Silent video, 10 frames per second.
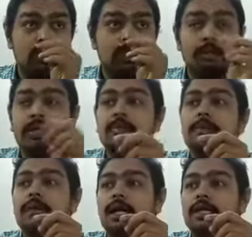Minimum
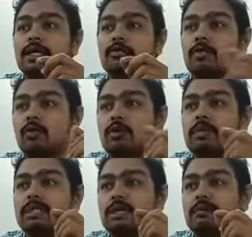director for 1%
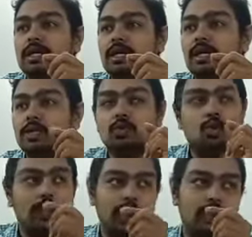company is 1.